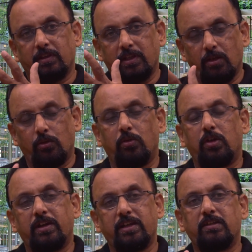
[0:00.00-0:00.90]
the
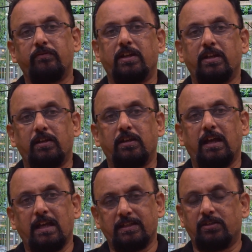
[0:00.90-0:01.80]
overall risk weighted
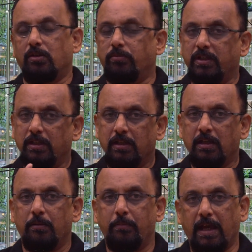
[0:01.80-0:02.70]
assets of the
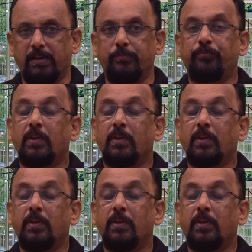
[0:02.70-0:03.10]
banks.